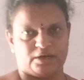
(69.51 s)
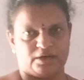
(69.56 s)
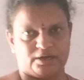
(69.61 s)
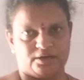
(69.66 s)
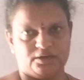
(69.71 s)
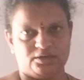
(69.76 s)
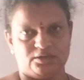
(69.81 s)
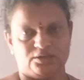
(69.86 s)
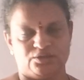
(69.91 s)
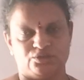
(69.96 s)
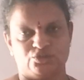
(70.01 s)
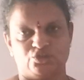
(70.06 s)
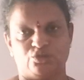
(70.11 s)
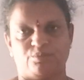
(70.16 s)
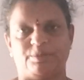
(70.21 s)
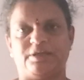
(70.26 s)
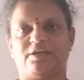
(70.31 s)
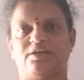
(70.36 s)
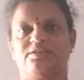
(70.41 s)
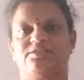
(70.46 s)
1.
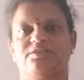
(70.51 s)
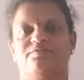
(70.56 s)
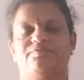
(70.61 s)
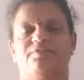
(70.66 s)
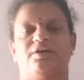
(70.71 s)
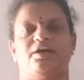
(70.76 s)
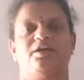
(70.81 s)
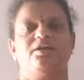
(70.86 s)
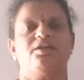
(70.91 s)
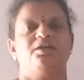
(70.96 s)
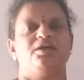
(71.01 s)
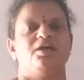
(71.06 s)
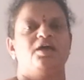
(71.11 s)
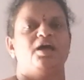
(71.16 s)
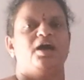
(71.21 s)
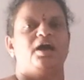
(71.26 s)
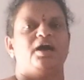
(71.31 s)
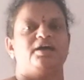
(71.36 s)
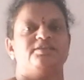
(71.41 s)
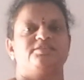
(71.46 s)
So because of that,
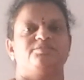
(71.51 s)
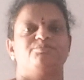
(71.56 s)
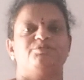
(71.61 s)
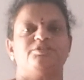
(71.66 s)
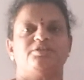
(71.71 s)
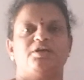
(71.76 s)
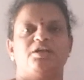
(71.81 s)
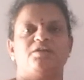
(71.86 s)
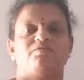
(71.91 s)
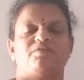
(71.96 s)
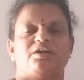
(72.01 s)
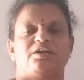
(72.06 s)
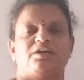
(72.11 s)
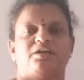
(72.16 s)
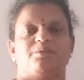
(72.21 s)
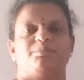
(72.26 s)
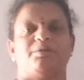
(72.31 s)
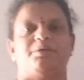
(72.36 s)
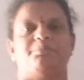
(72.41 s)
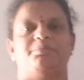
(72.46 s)
azimuthal
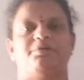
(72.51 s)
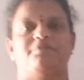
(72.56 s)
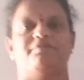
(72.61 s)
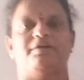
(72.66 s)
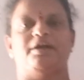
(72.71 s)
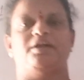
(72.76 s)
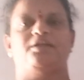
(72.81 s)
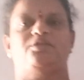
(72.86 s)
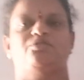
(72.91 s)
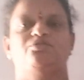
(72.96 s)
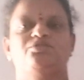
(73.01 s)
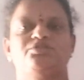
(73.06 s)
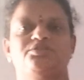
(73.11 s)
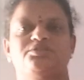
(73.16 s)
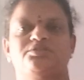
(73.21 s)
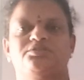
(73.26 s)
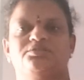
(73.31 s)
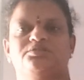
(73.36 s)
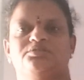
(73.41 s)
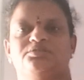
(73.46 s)
quantum number
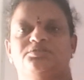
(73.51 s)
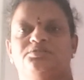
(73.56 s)
values,